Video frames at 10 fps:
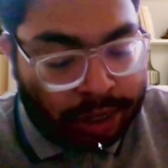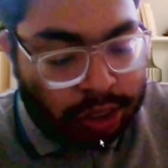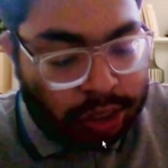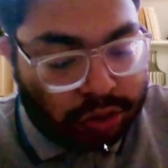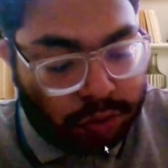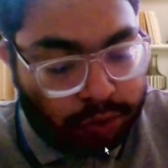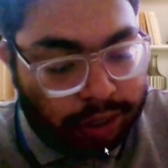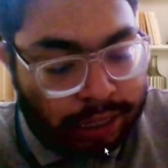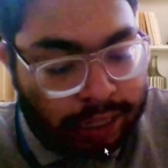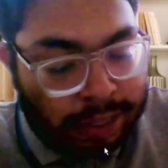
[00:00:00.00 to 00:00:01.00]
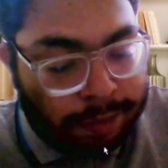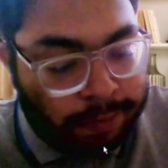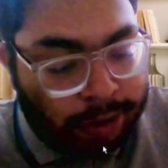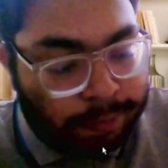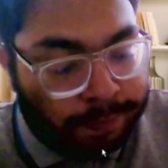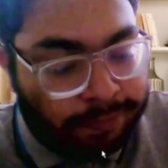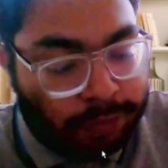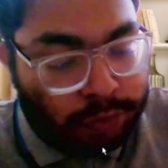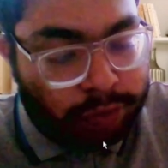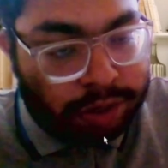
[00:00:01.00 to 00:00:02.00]
So
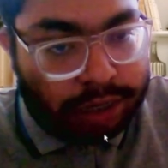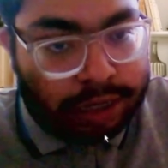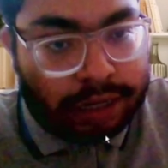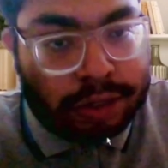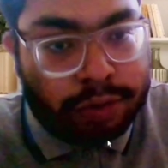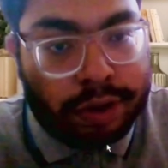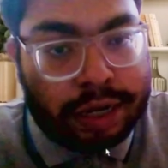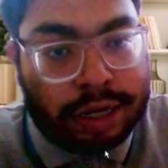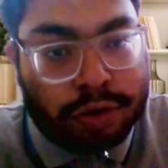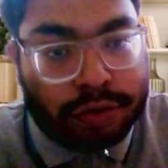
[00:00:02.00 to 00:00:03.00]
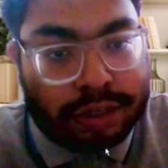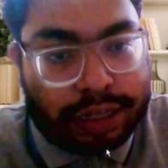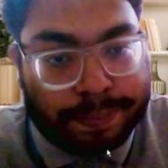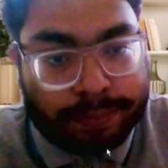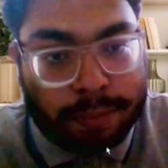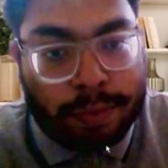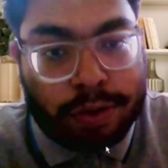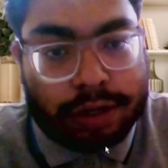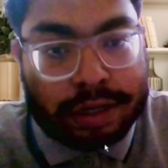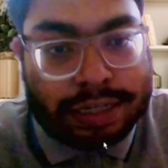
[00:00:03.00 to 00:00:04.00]
before going into depth about
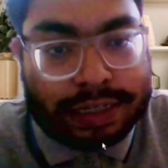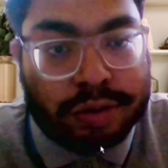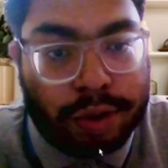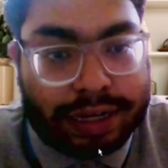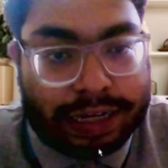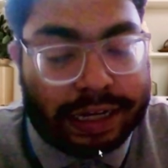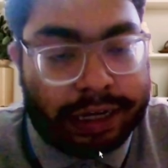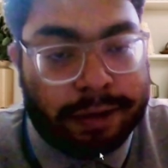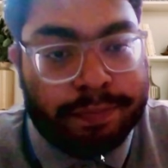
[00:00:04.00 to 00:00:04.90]
this quantity,